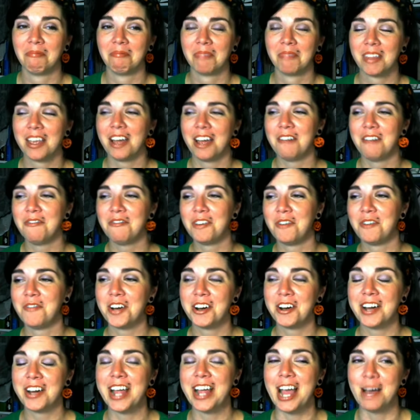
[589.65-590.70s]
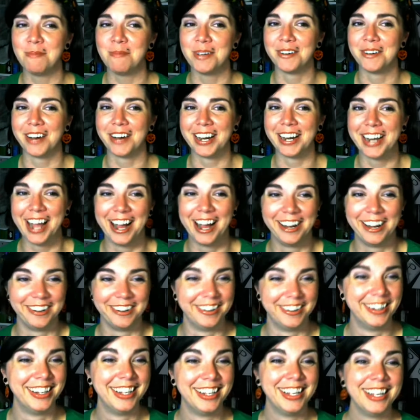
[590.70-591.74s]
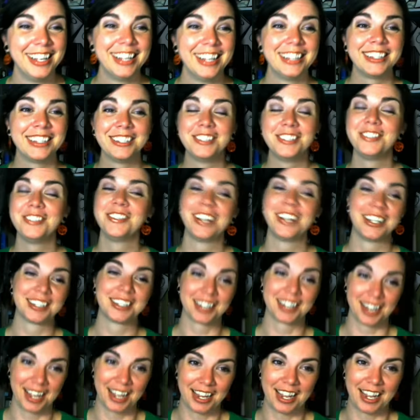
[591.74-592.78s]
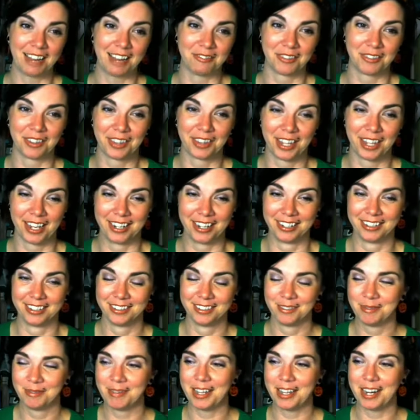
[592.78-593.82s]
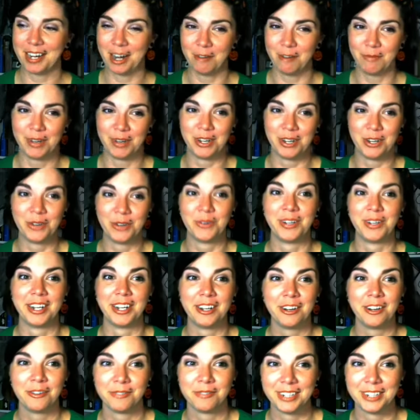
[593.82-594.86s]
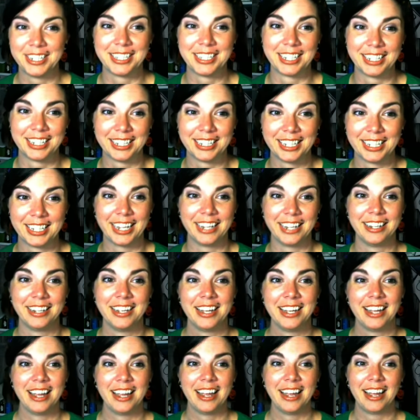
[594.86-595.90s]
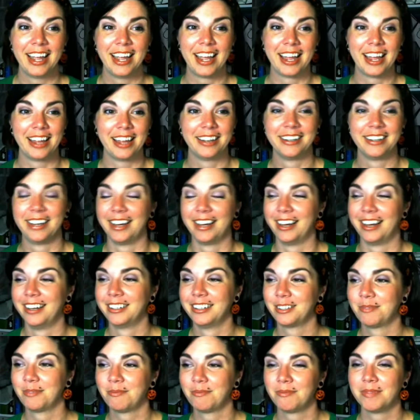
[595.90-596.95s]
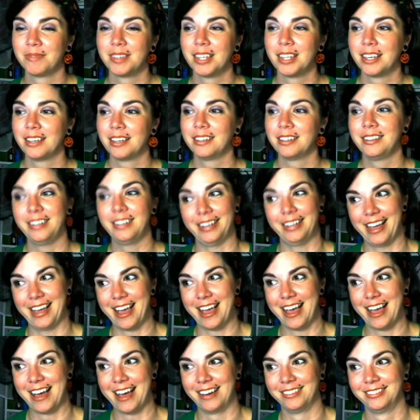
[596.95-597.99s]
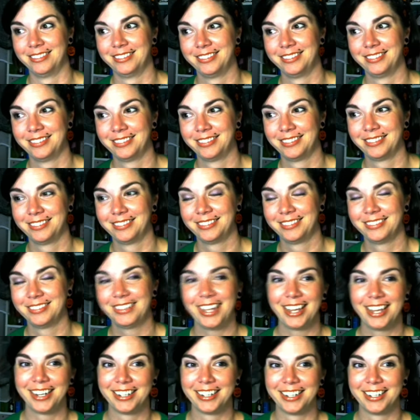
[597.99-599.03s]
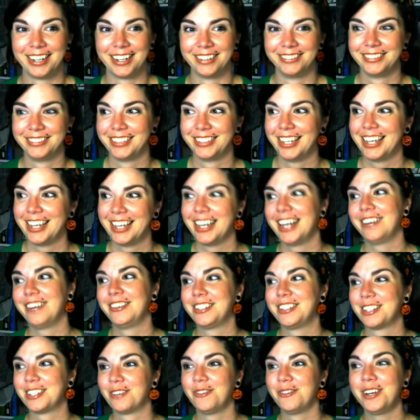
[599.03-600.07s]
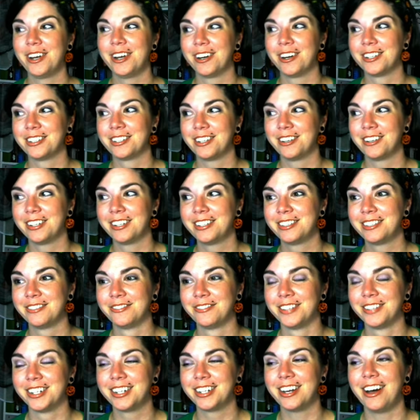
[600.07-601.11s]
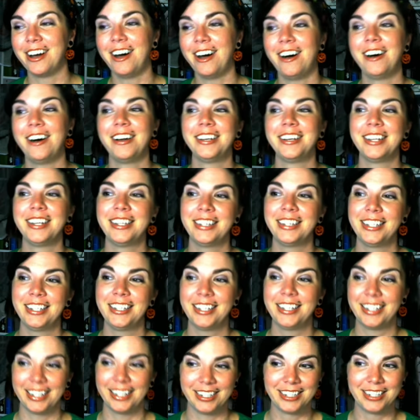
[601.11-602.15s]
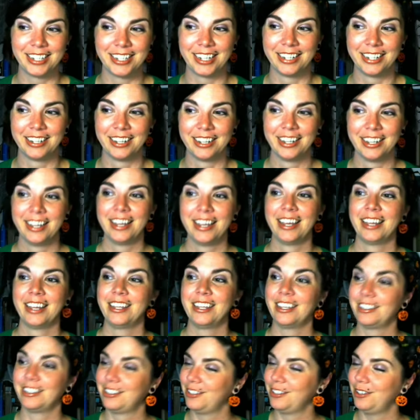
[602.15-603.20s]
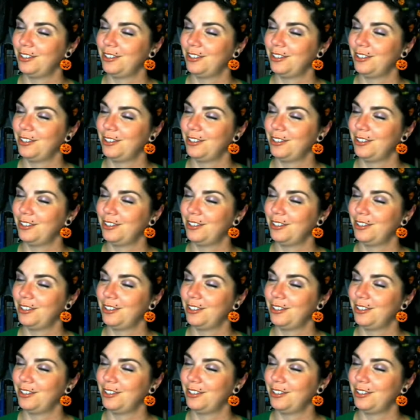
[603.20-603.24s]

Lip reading: I feel very happy right now that you guys like everything that I've been doing recently, and yeah, I don't know. Anyway, so we are starting to work on the kitchen. As you